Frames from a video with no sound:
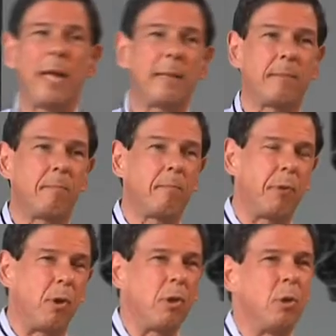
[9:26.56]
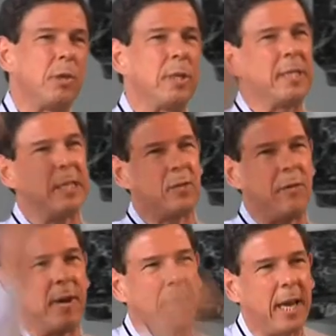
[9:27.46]
that produces this
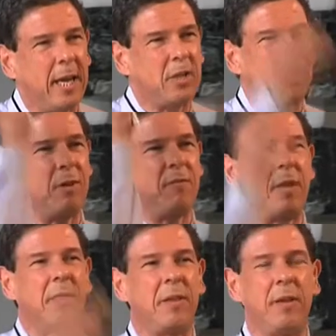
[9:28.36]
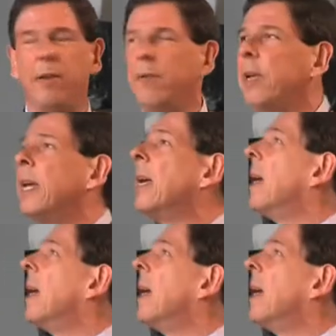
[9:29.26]
truncation of the theory,